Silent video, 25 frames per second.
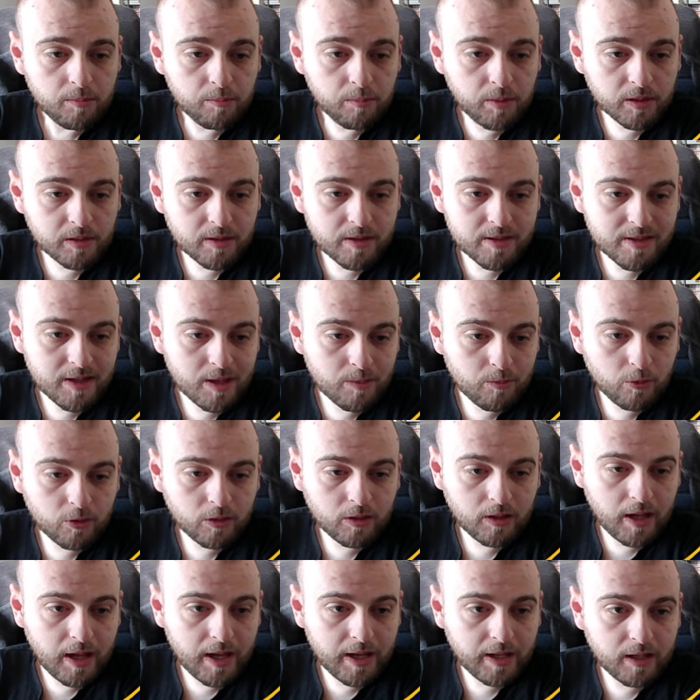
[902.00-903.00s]
but
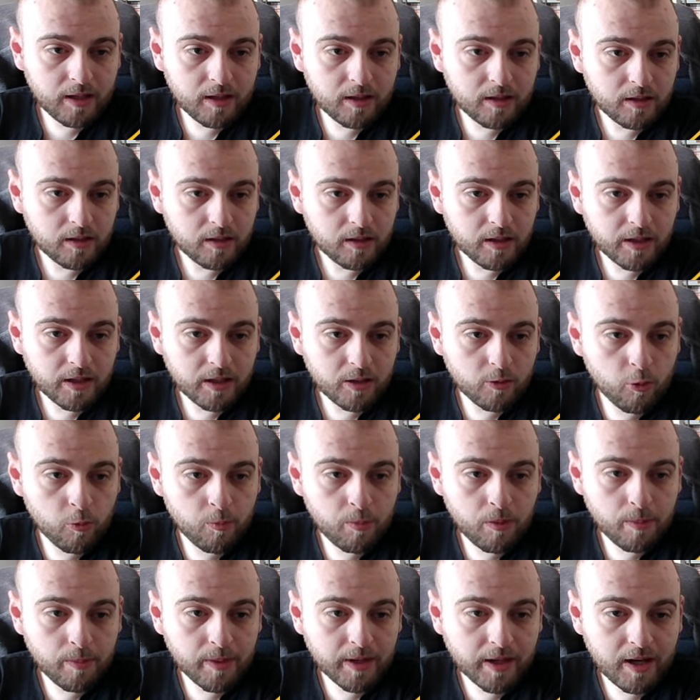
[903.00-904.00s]
someone like
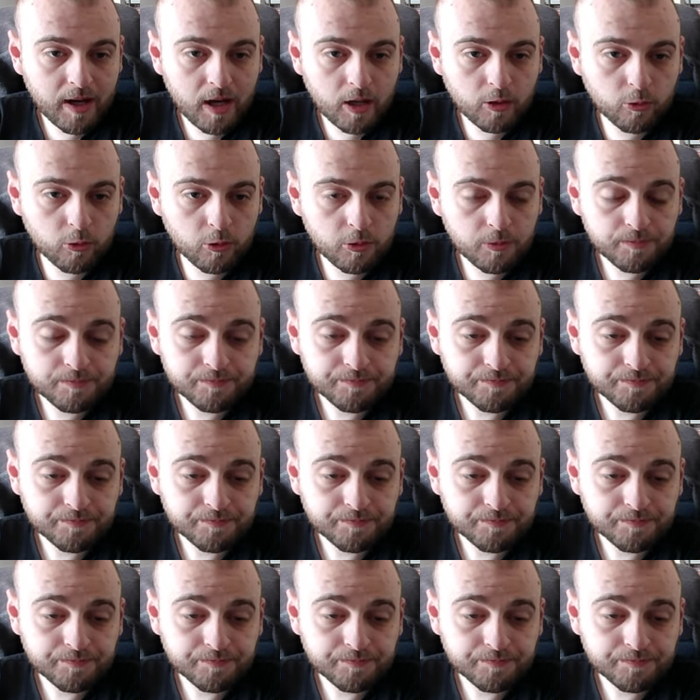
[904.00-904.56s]
Upamecano